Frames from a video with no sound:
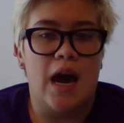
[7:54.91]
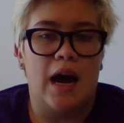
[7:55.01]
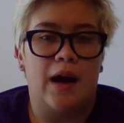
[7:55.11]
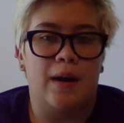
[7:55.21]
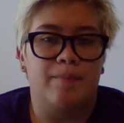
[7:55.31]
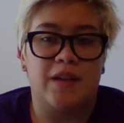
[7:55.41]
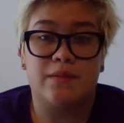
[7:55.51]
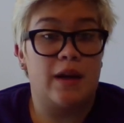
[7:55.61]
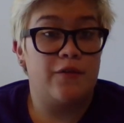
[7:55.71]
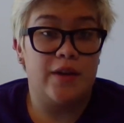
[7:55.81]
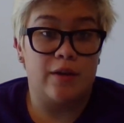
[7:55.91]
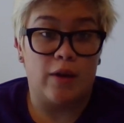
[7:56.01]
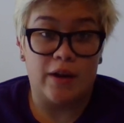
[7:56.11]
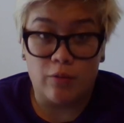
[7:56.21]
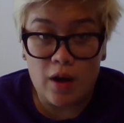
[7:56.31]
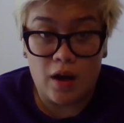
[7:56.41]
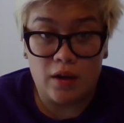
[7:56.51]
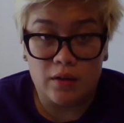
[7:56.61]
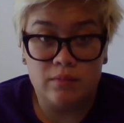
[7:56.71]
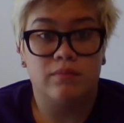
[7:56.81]
Doesn't matter if you get it right or
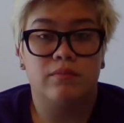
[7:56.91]
wrong